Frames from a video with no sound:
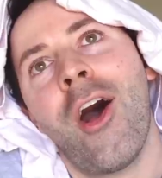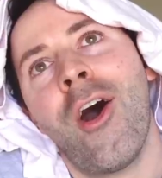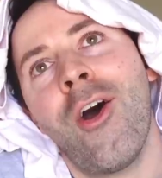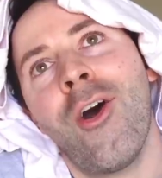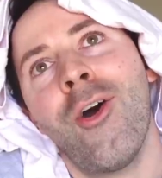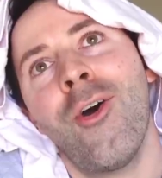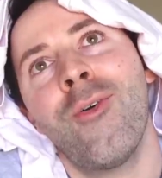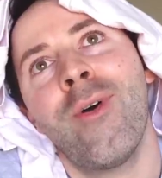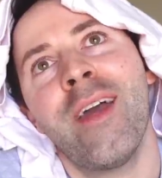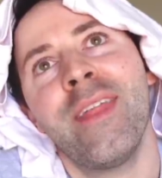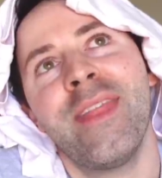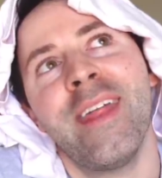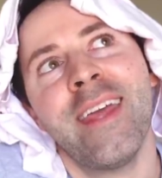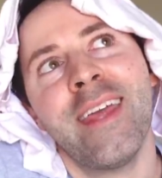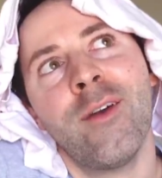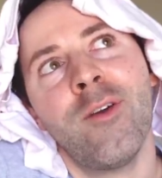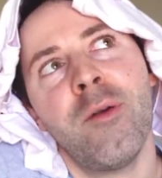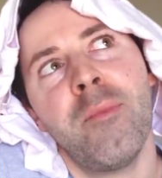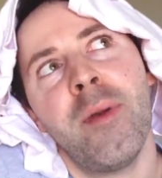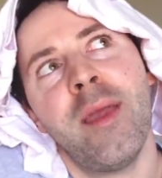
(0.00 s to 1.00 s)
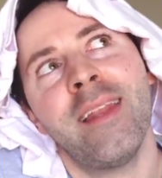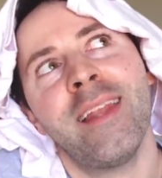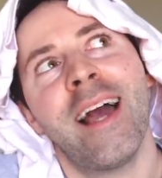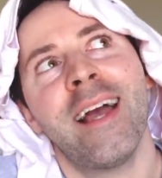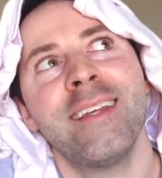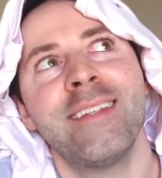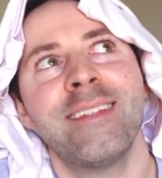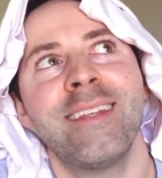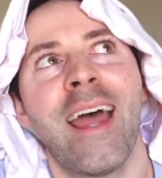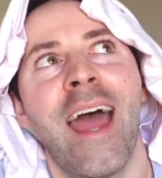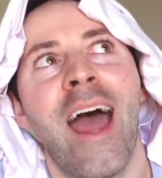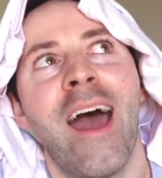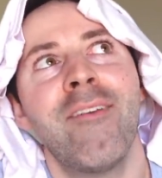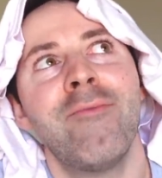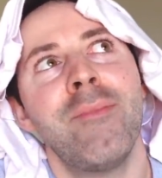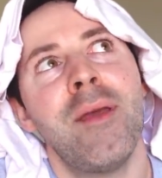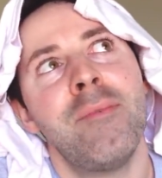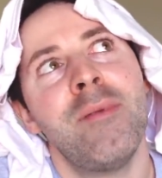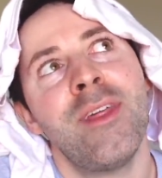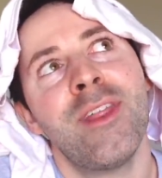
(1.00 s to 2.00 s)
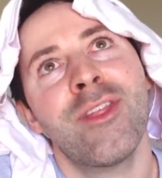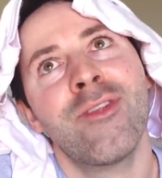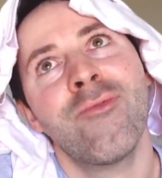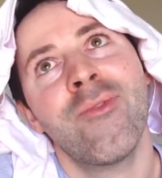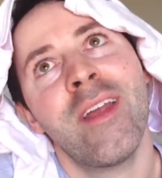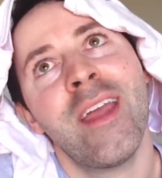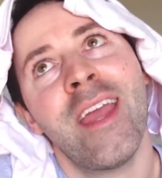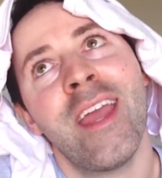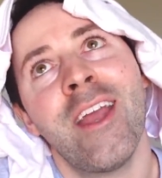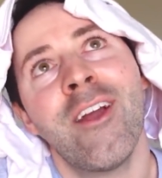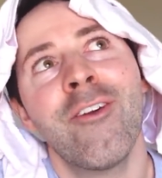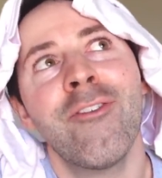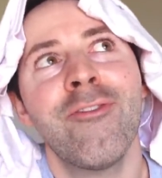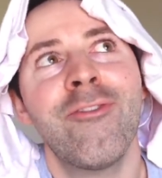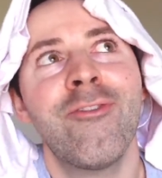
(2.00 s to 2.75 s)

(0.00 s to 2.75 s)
Oh, I think it would be nice to have maybe 300 or